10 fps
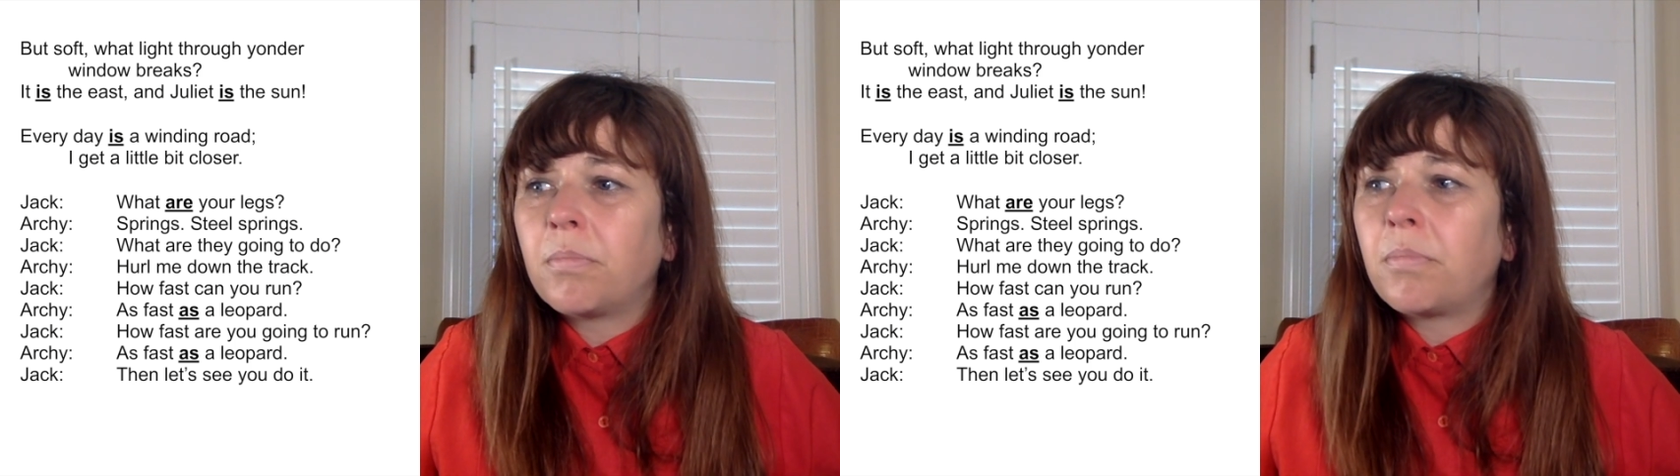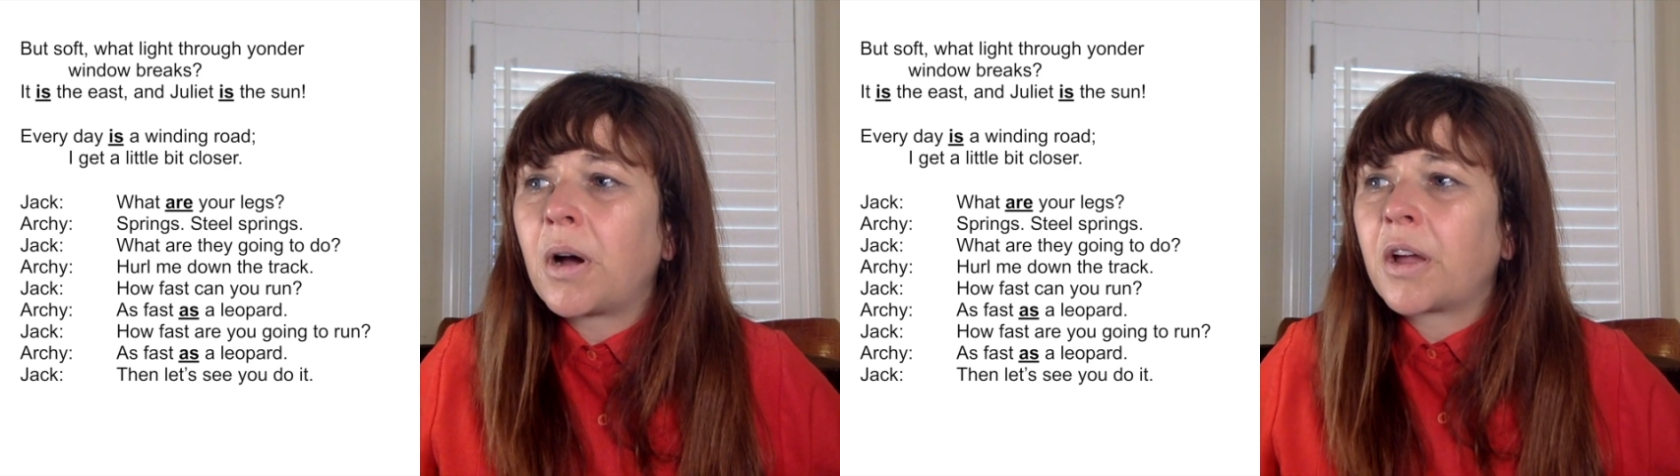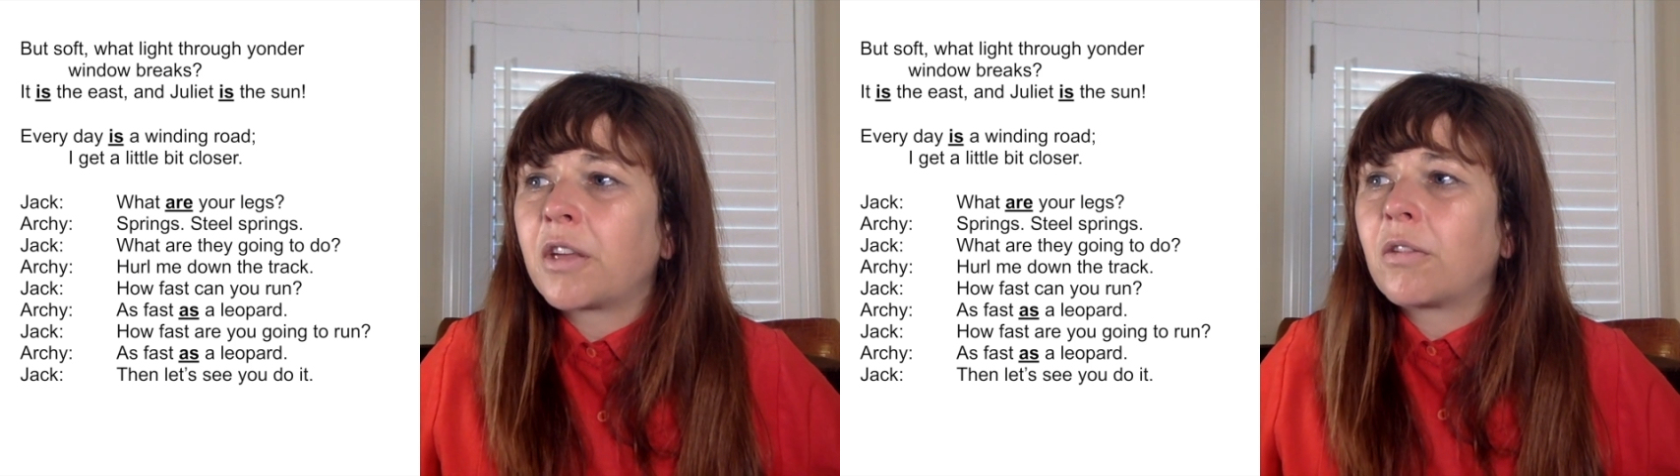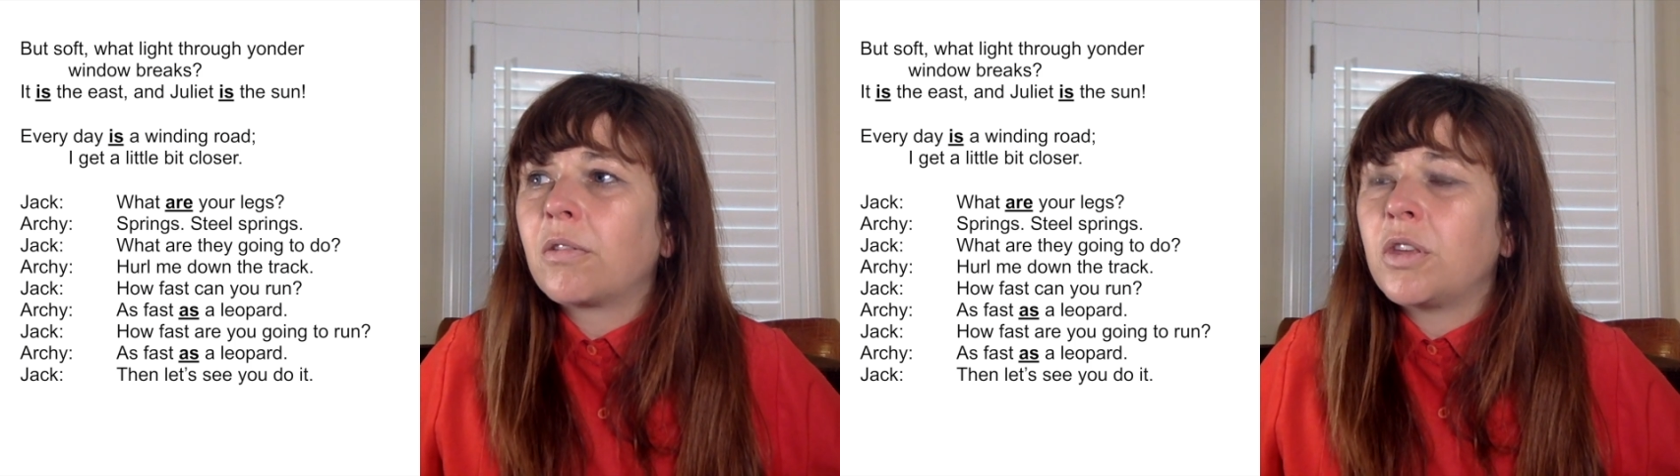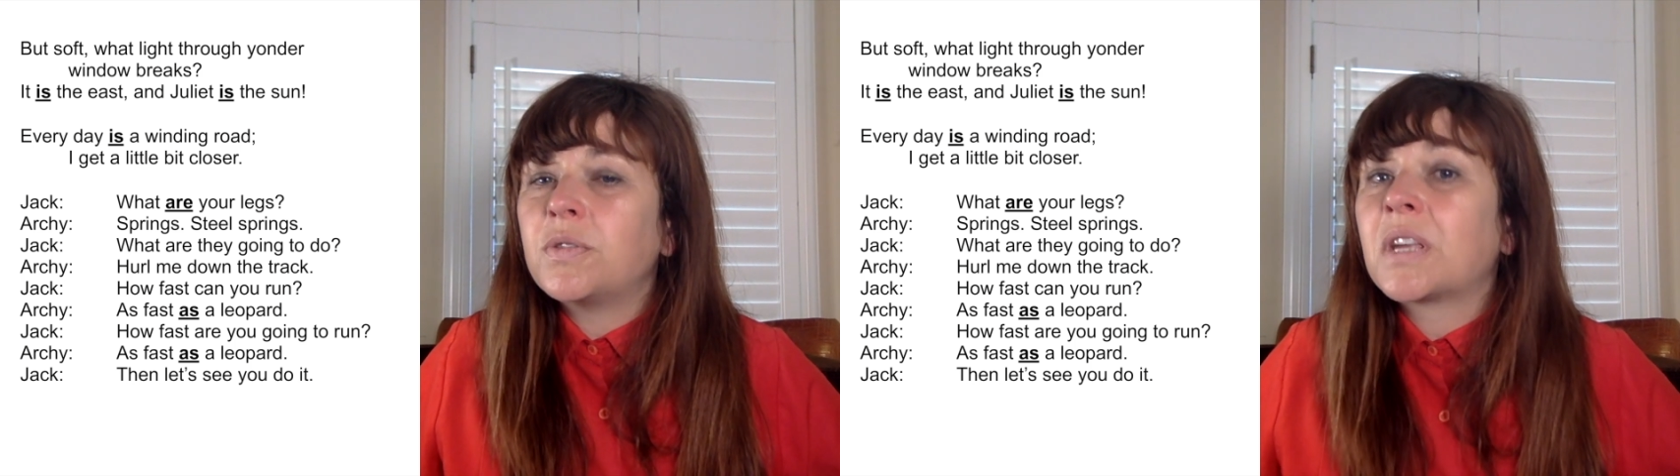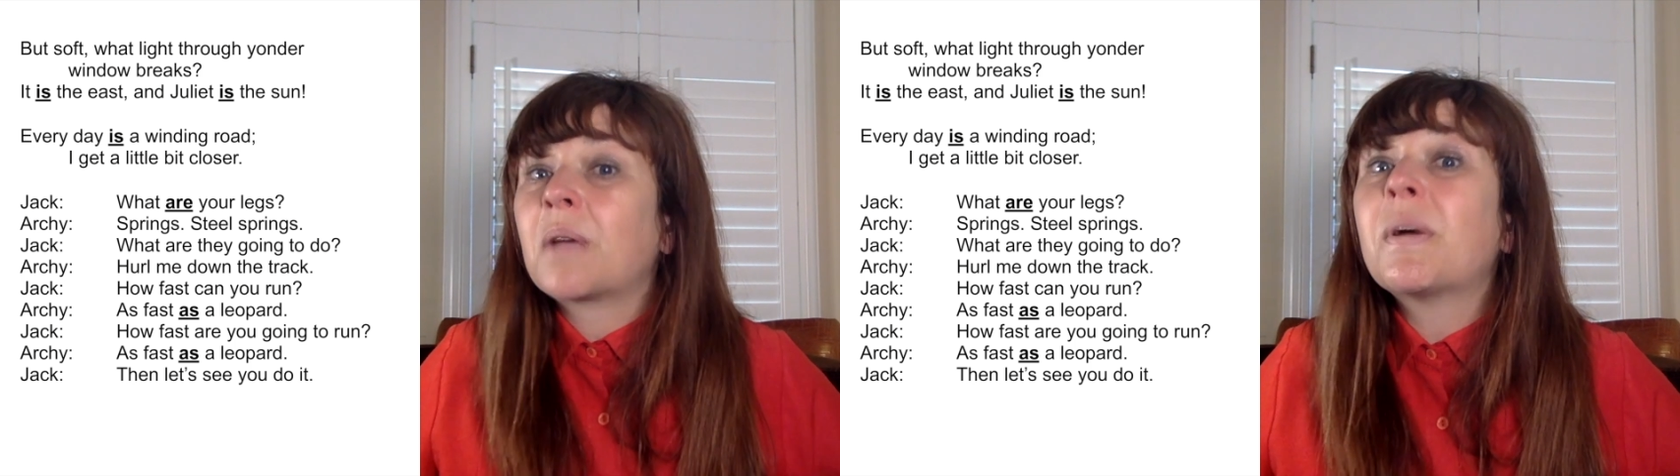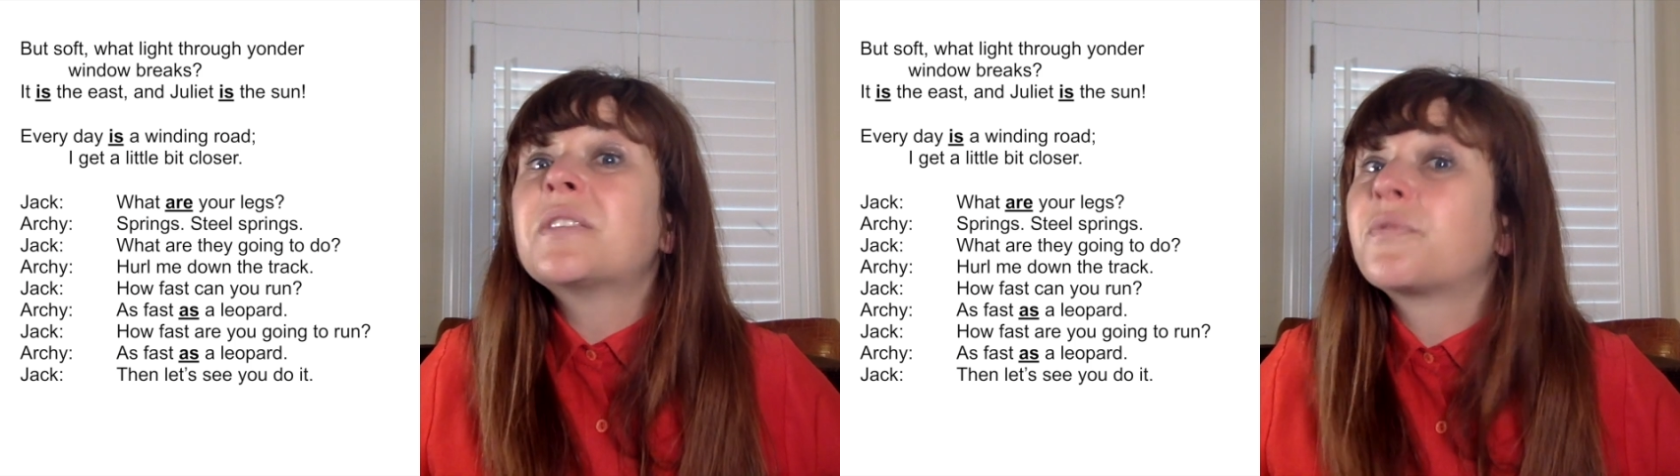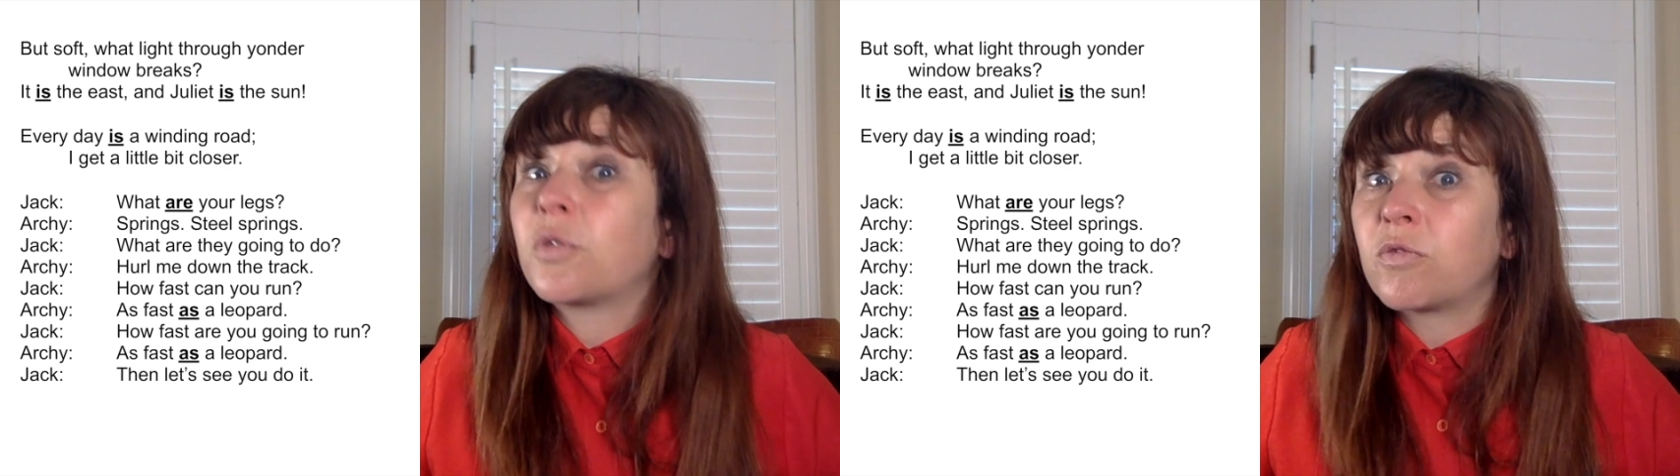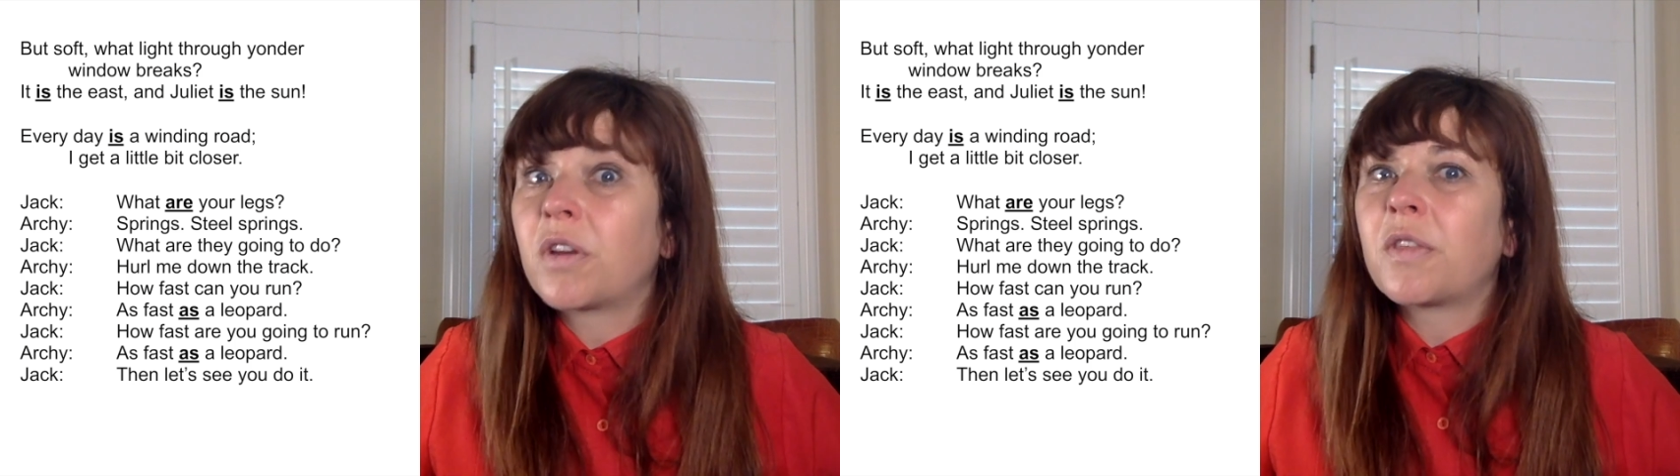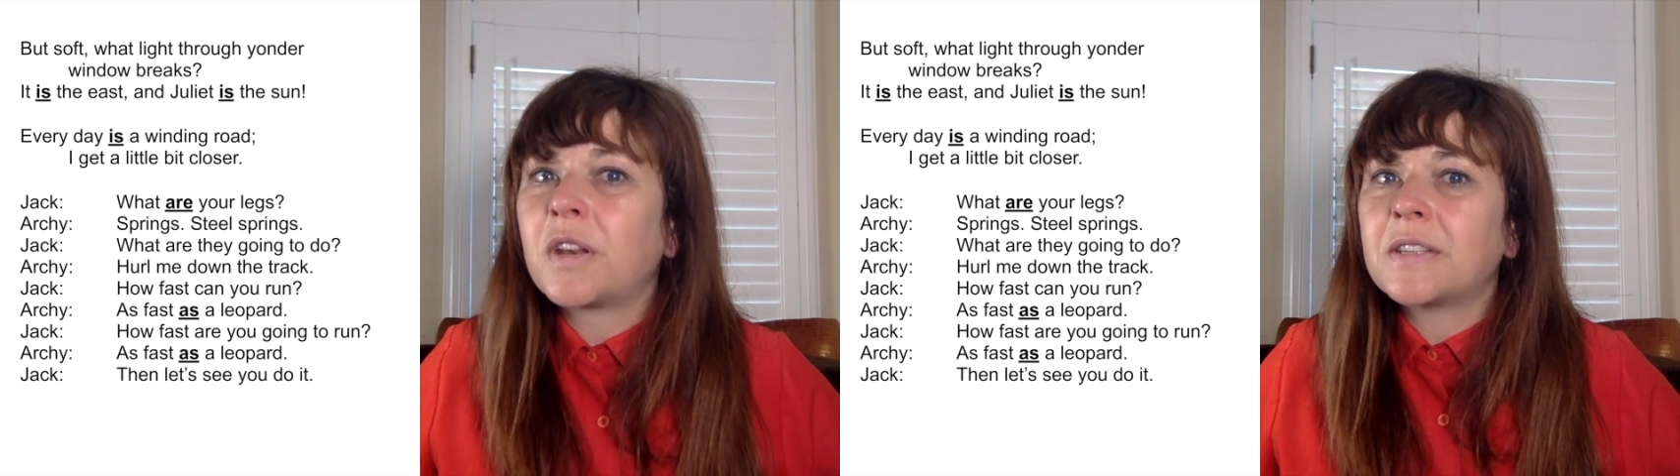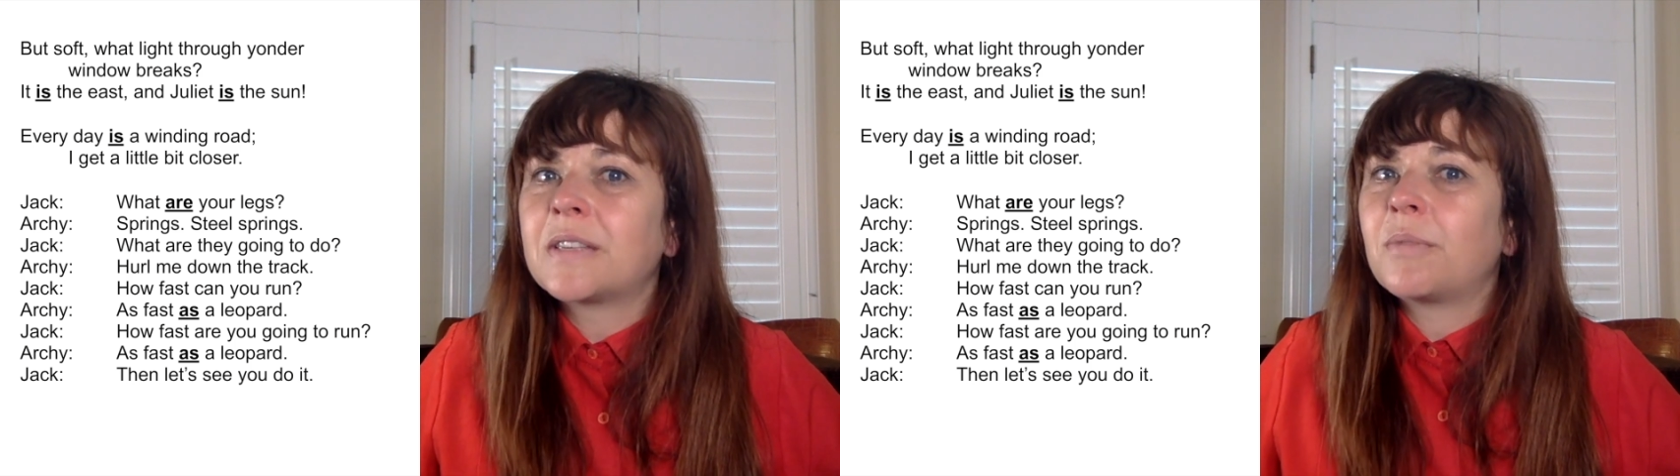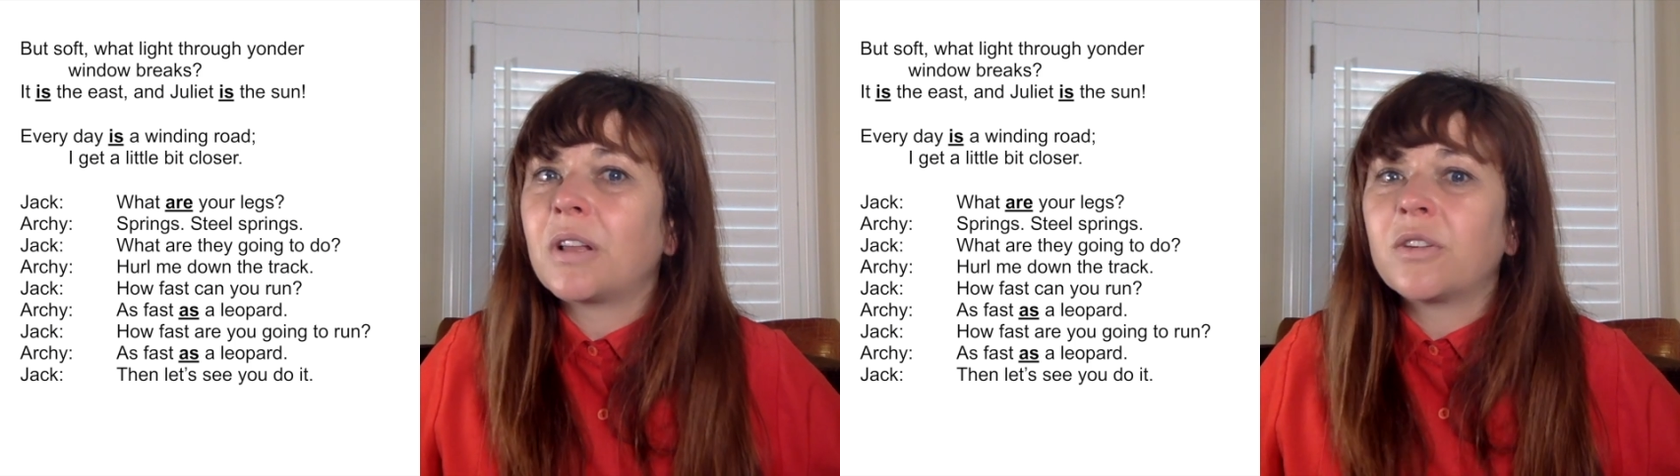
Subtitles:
by using a metaphor rather than a simile.